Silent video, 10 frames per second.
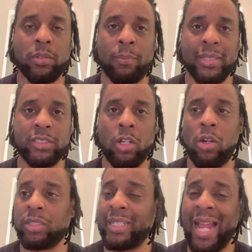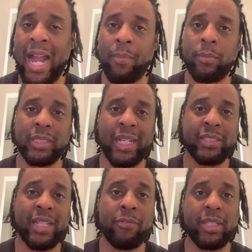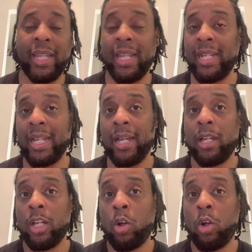My songs and albums, and there's everything in there.